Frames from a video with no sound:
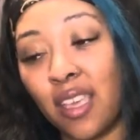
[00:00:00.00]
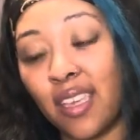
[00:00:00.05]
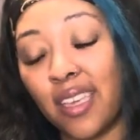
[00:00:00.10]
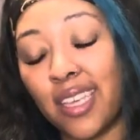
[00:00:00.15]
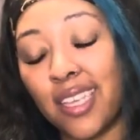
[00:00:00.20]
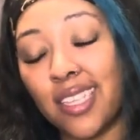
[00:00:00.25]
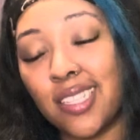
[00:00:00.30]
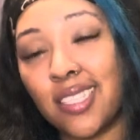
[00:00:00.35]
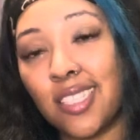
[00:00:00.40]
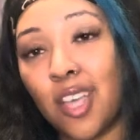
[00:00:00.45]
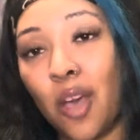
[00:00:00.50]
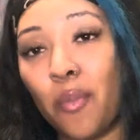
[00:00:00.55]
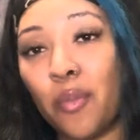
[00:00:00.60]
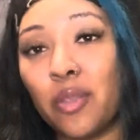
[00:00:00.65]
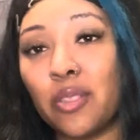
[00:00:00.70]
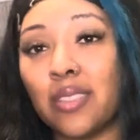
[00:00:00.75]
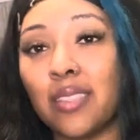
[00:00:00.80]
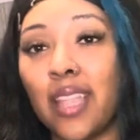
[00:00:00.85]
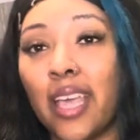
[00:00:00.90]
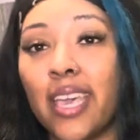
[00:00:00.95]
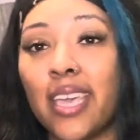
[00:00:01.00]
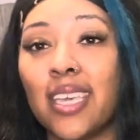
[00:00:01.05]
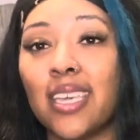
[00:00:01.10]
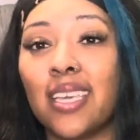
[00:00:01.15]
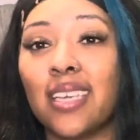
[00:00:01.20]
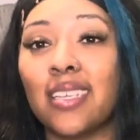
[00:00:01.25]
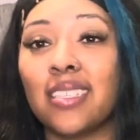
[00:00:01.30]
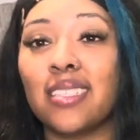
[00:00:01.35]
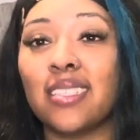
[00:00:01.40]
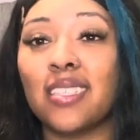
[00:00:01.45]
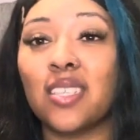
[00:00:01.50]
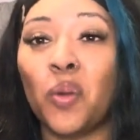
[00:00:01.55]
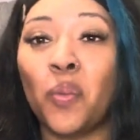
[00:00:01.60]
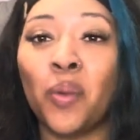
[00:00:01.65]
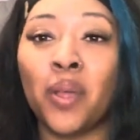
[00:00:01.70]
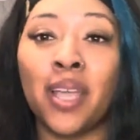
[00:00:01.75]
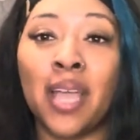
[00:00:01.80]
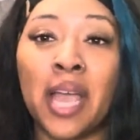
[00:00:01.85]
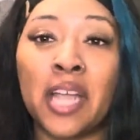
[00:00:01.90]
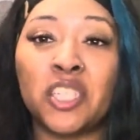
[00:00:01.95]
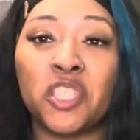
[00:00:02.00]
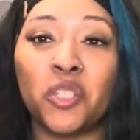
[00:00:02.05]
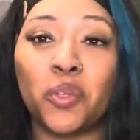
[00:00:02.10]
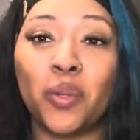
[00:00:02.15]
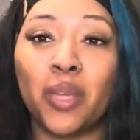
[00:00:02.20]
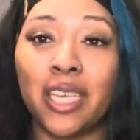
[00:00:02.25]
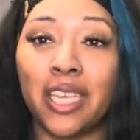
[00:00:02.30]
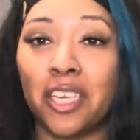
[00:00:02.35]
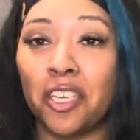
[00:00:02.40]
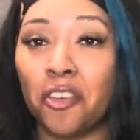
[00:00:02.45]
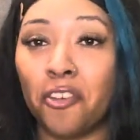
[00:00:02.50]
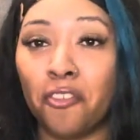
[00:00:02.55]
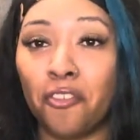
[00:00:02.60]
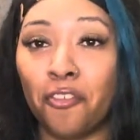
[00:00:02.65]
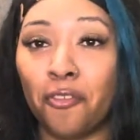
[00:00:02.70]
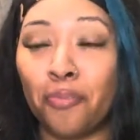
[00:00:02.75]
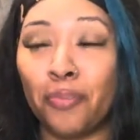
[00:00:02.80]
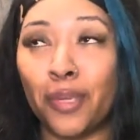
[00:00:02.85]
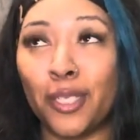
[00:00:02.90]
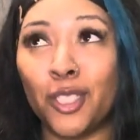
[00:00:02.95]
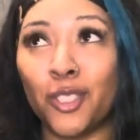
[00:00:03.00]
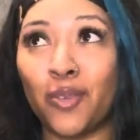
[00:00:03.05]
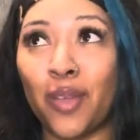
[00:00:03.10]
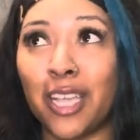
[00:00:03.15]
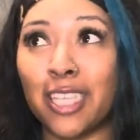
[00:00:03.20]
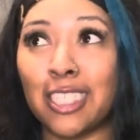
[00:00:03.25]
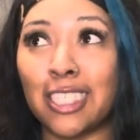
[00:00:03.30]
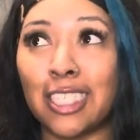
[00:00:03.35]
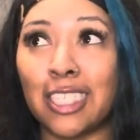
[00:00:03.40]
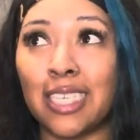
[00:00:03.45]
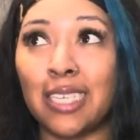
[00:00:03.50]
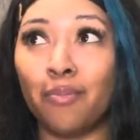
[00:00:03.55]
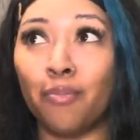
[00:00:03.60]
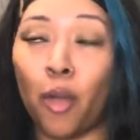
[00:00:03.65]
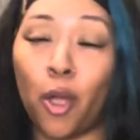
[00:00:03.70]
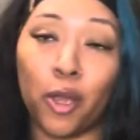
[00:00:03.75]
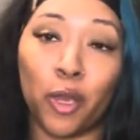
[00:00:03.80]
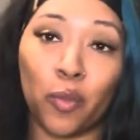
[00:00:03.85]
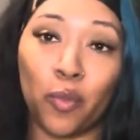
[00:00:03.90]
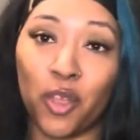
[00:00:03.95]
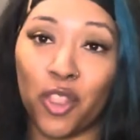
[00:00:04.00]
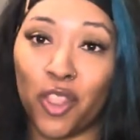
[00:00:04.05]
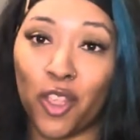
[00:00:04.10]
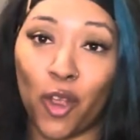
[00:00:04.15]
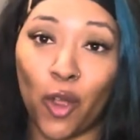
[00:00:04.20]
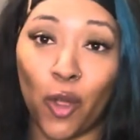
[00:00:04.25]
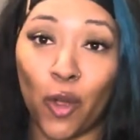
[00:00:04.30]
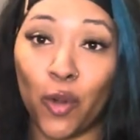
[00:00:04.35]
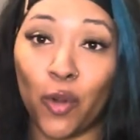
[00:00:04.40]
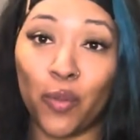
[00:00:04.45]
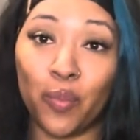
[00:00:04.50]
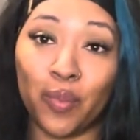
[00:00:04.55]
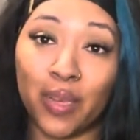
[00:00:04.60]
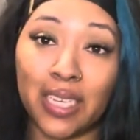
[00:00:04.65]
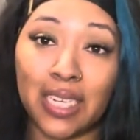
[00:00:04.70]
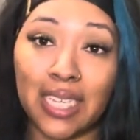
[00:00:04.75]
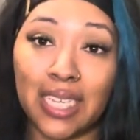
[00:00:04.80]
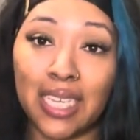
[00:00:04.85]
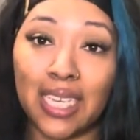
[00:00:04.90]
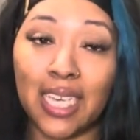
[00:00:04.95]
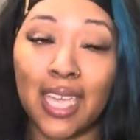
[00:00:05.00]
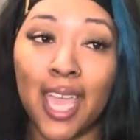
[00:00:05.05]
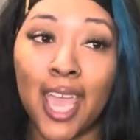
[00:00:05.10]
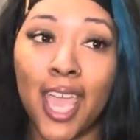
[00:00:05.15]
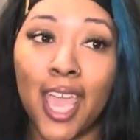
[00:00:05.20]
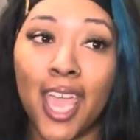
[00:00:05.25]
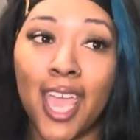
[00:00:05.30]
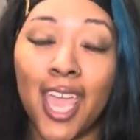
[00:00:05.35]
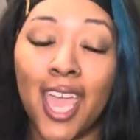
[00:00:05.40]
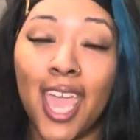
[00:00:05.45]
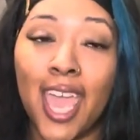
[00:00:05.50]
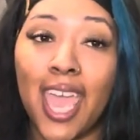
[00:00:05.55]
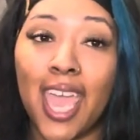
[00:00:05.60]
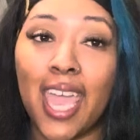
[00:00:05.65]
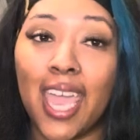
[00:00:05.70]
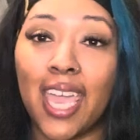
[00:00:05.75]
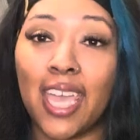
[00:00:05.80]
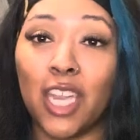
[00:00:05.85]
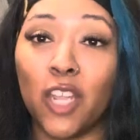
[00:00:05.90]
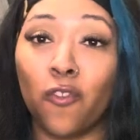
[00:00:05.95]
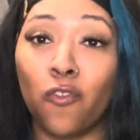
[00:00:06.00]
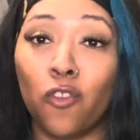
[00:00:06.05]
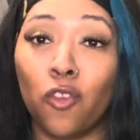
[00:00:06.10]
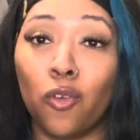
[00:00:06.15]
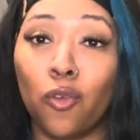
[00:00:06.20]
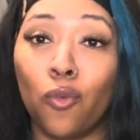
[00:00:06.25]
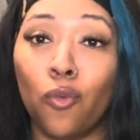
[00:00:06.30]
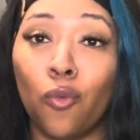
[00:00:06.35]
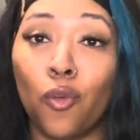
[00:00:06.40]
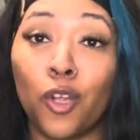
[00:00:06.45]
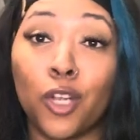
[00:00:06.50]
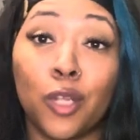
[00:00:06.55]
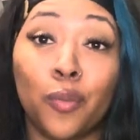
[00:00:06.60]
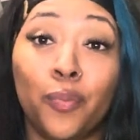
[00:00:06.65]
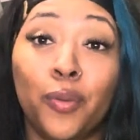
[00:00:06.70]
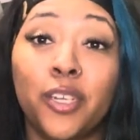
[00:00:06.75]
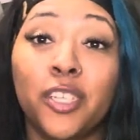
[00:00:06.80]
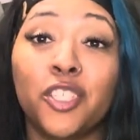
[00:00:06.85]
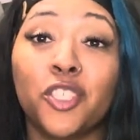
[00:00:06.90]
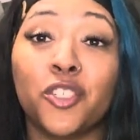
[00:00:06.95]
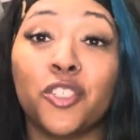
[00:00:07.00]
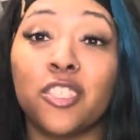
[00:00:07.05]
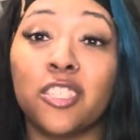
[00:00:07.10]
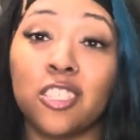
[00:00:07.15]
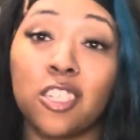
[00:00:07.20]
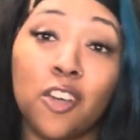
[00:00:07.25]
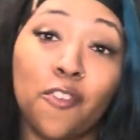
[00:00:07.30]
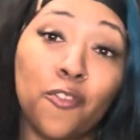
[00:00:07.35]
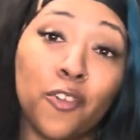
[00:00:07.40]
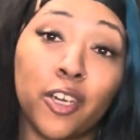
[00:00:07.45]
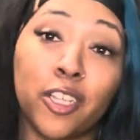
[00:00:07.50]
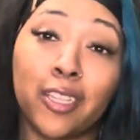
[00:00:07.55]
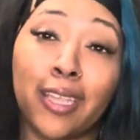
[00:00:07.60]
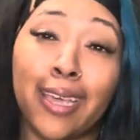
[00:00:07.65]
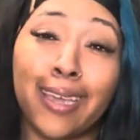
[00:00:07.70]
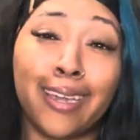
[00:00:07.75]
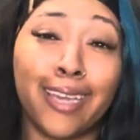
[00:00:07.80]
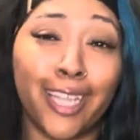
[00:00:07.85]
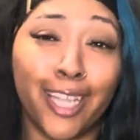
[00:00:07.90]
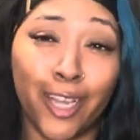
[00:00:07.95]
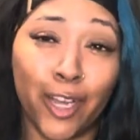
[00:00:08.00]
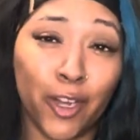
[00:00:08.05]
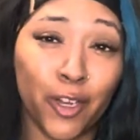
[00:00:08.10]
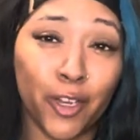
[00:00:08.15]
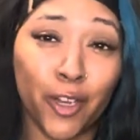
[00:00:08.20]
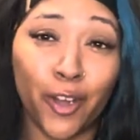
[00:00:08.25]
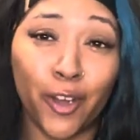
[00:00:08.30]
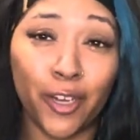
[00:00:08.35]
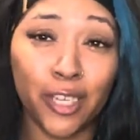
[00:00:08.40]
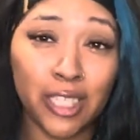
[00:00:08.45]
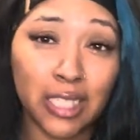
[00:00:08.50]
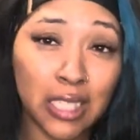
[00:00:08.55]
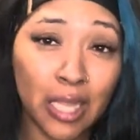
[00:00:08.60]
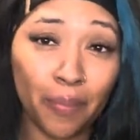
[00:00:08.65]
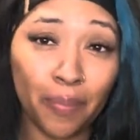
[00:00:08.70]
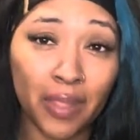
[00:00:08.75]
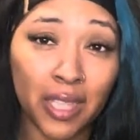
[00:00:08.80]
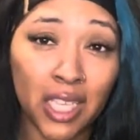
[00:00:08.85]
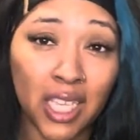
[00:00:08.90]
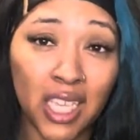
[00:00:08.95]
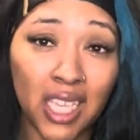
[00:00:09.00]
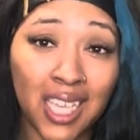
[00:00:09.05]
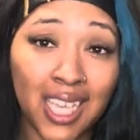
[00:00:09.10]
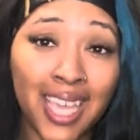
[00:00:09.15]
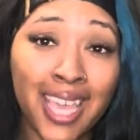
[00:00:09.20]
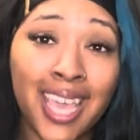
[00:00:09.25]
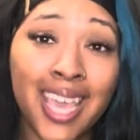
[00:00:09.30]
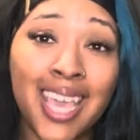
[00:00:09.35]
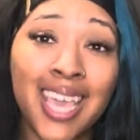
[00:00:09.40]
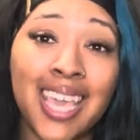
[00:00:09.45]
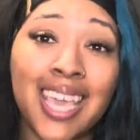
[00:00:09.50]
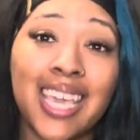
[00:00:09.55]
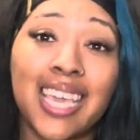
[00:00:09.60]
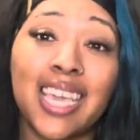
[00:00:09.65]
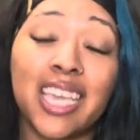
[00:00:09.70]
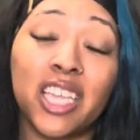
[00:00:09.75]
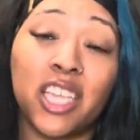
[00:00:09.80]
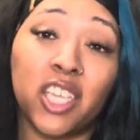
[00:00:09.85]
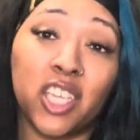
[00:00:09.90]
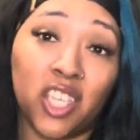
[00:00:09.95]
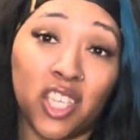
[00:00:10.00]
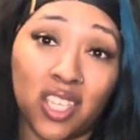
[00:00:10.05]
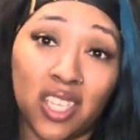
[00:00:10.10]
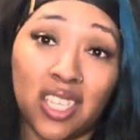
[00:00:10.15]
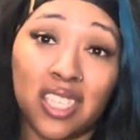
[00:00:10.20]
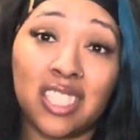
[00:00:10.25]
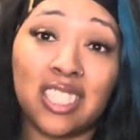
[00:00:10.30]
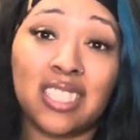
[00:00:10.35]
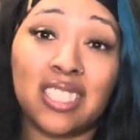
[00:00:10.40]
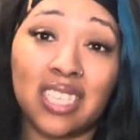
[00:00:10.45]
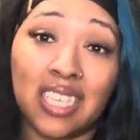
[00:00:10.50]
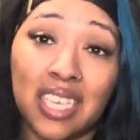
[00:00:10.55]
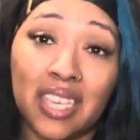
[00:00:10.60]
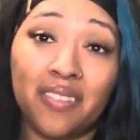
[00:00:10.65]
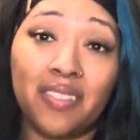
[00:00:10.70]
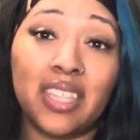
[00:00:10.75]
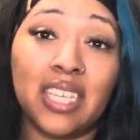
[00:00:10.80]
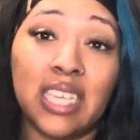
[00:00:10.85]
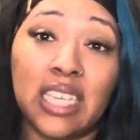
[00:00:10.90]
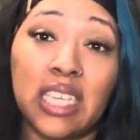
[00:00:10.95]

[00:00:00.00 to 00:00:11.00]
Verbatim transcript: It's almost like someone got you a gift, but you actually bought it with your own money. And if you were to put your stuff on like Klarna or something, it's the gift that